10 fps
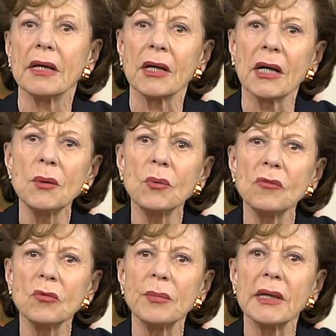And I
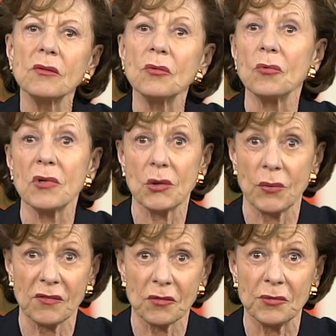want to make two
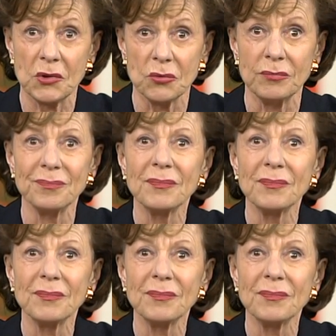requests of you,